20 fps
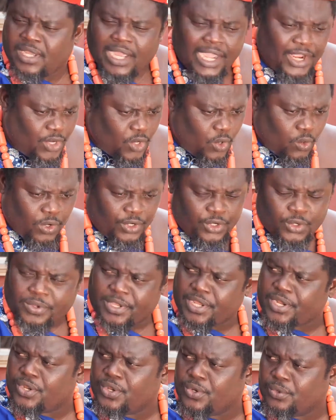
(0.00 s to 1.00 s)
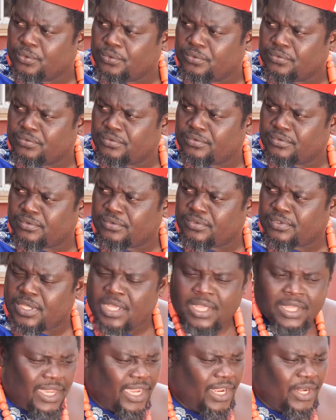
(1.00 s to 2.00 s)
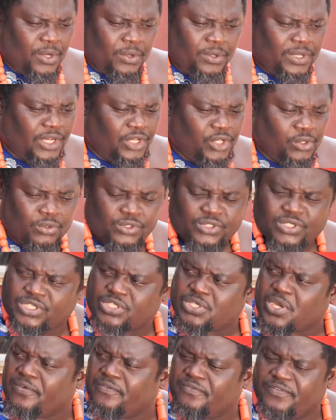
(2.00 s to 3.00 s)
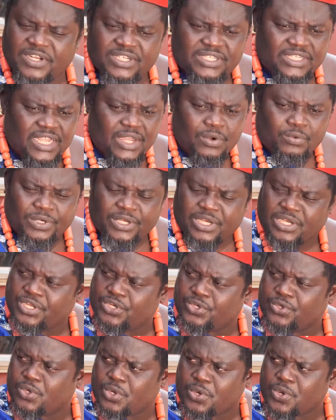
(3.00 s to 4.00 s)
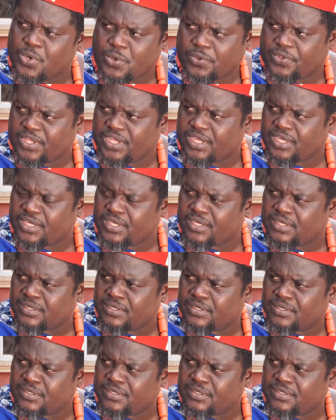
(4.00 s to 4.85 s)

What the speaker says: I know what you can do. I know that you will just convince her with little or nothing.